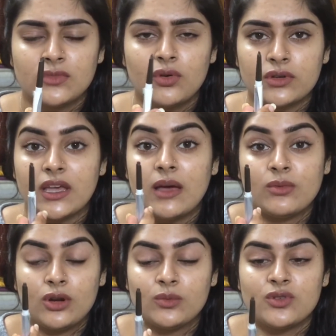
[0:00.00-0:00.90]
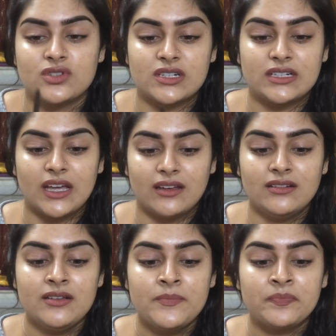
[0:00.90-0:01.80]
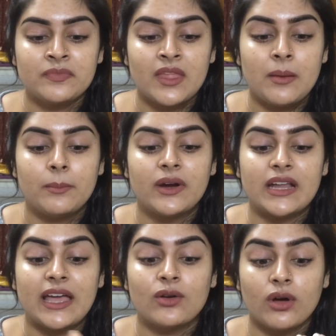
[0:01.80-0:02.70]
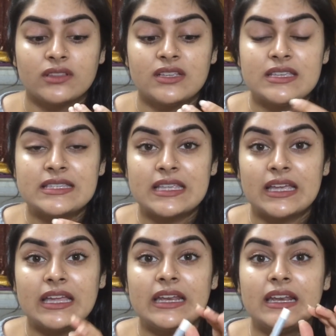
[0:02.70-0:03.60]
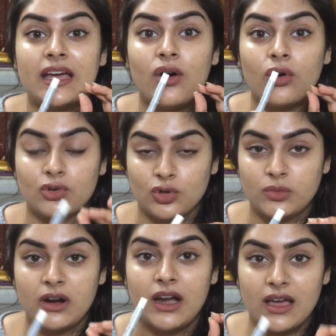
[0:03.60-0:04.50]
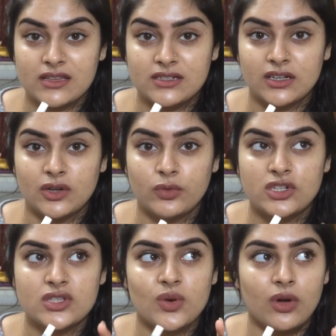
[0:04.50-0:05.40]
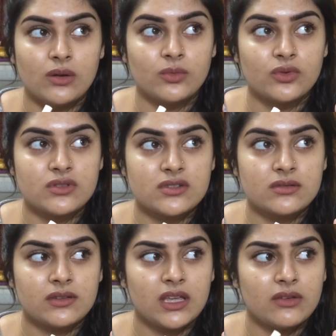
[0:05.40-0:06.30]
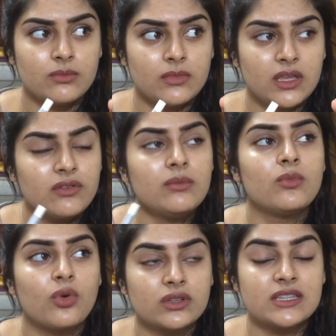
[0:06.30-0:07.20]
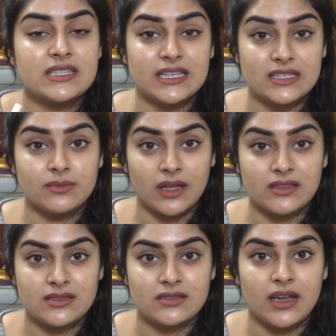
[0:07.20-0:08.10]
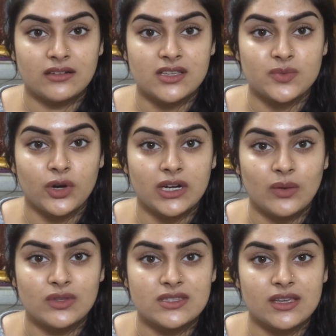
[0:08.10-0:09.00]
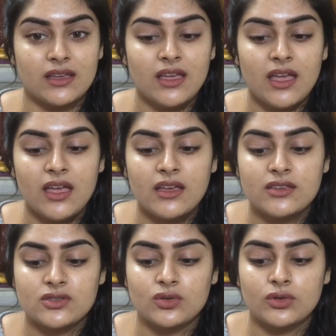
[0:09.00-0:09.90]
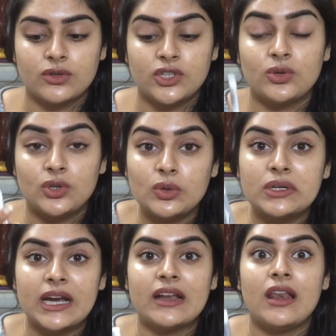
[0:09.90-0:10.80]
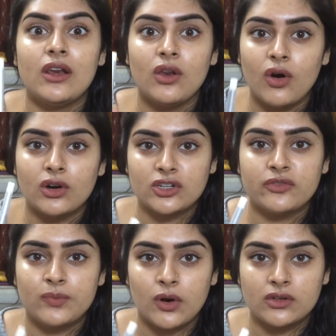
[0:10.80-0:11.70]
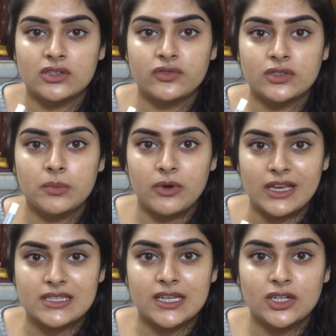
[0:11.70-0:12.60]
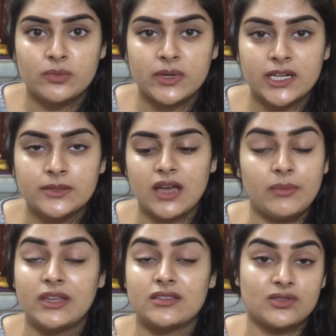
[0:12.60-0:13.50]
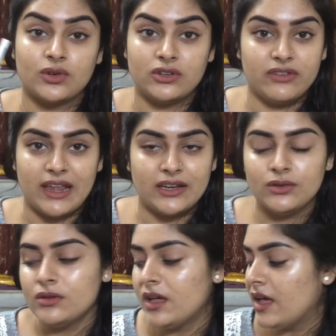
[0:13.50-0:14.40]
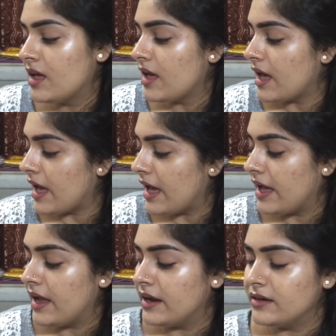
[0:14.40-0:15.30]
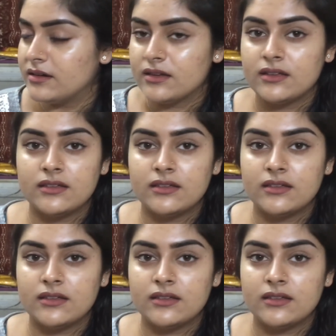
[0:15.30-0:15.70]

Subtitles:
okay, I'm almost done, but I got this in October last year, which is almost even more than 6 months at this point, I would say. So you do get a lot of product for the price that you pay. I mean, it's good value, and